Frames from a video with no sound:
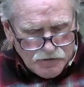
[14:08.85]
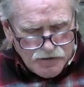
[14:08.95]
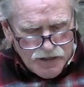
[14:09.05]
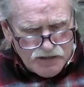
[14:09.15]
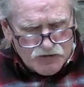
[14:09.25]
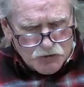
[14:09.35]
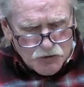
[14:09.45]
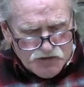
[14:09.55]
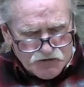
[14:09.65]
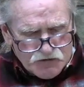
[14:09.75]
I
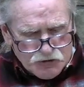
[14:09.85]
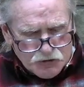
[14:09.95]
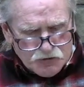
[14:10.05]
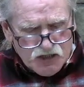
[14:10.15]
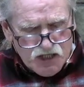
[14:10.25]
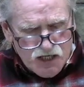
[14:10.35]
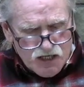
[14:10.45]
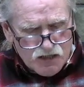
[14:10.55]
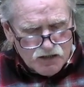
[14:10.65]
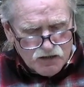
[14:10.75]
anointed you
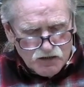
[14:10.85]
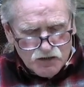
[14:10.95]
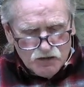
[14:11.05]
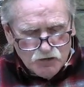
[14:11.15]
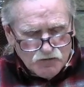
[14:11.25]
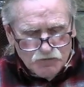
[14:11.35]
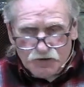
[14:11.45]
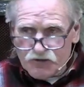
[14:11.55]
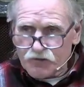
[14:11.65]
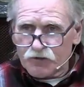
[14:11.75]
king over
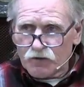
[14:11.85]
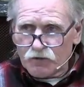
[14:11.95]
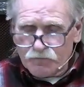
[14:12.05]
Israel."